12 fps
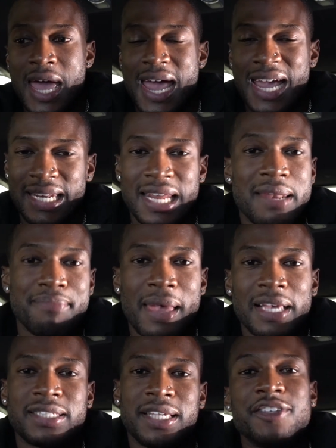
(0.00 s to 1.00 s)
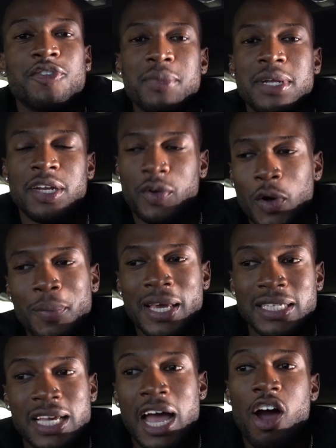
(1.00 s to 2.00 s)
it didn't make sense for me to do it
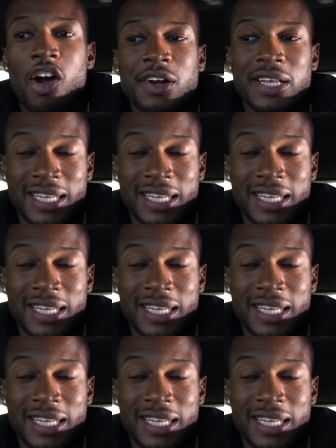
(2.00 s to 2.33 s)
because I already